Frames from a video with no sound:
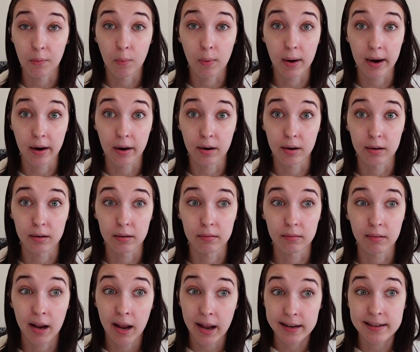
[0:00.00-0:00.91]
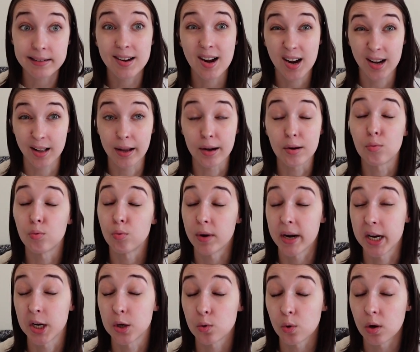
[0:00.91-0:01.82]
where it's kind of like
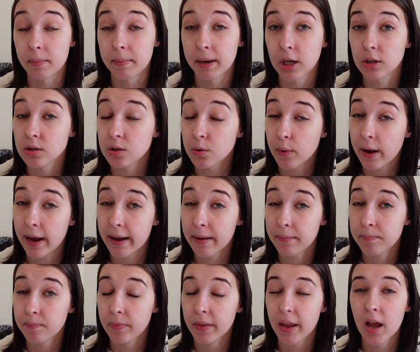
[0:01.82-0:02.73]
Ring doorbells, okay?